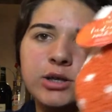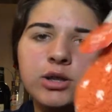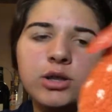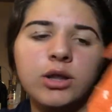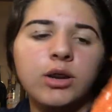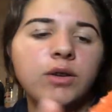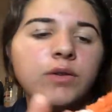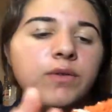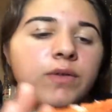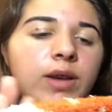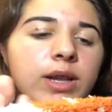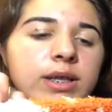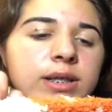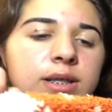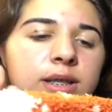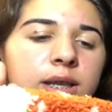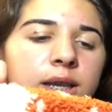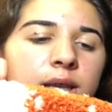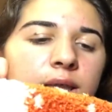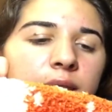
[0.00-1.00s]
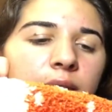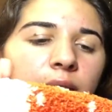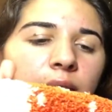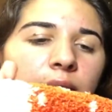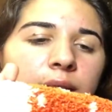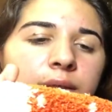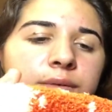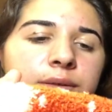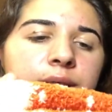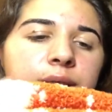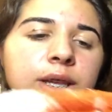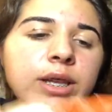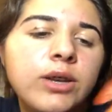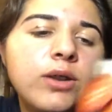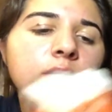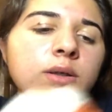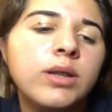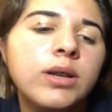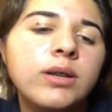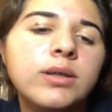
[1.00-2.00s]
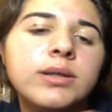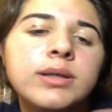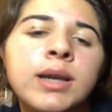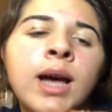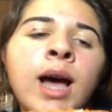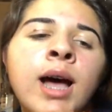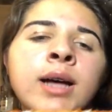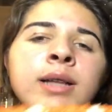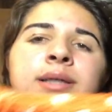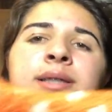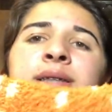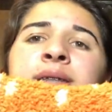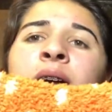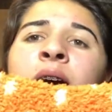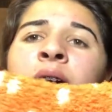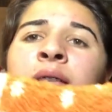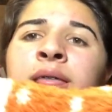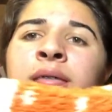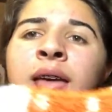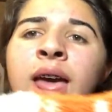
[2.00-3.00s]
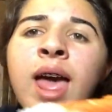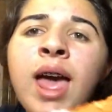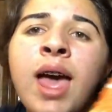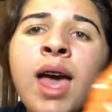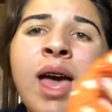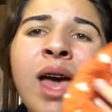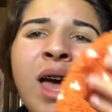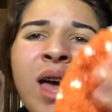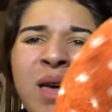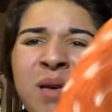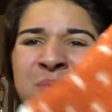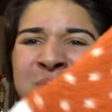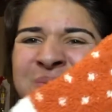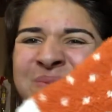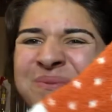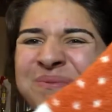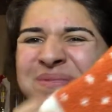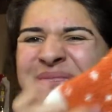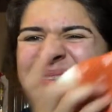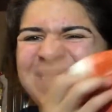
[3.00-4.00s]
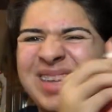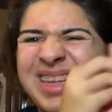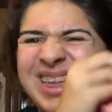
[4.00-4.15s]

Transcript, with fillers: They're a little fuzzy. They have like, you know, little dots on them.